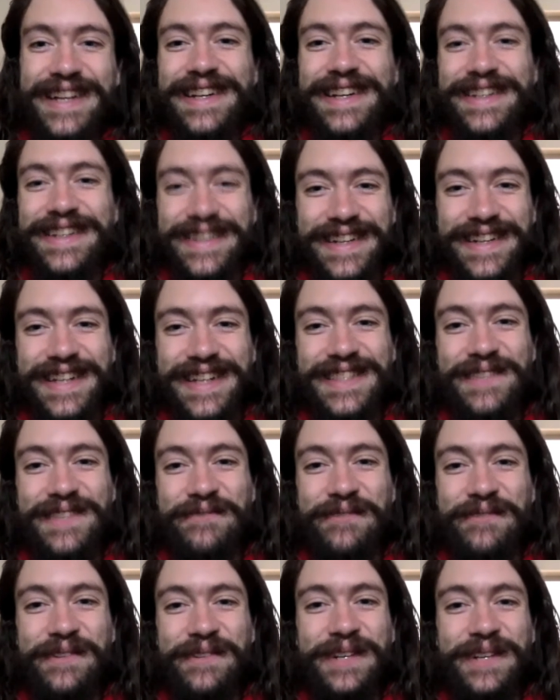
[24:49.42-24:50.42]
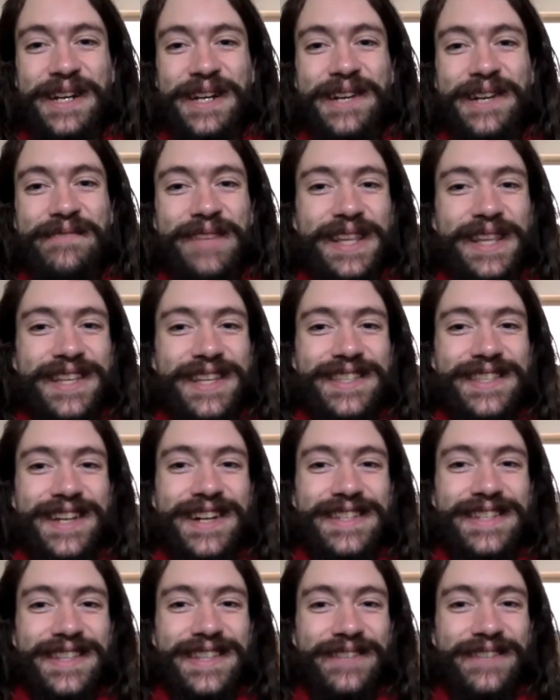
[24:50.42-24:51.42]
It's going to be the
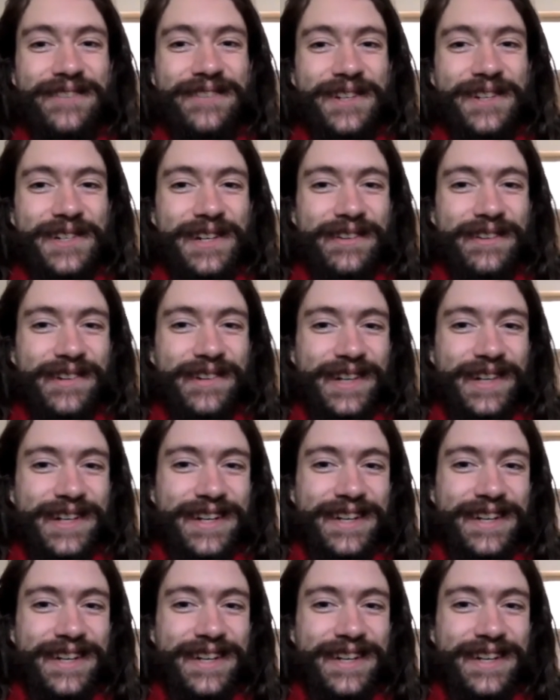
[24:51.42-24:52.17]
science of the future, everyone.